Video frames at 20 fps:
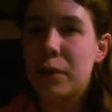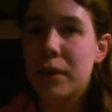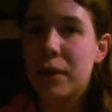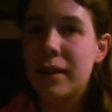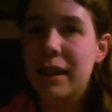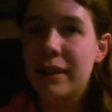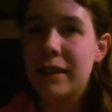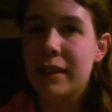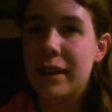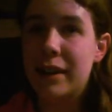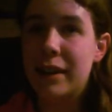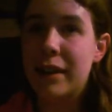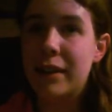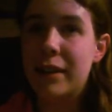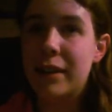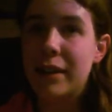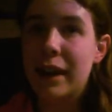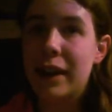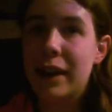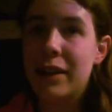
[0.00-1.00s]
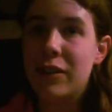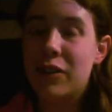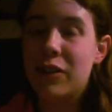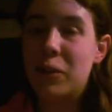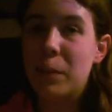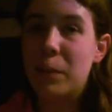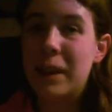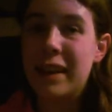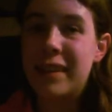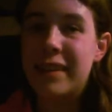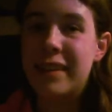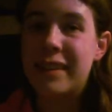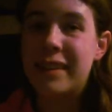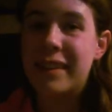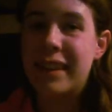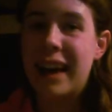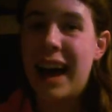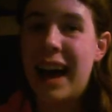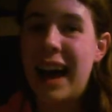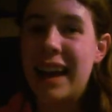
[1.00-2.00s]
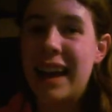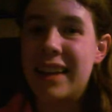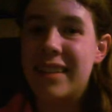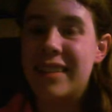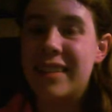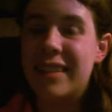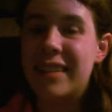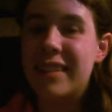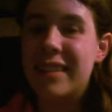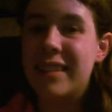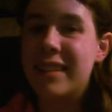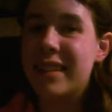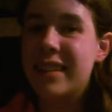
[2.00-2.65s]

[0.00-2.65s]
Courtney's character now is just because Skye's,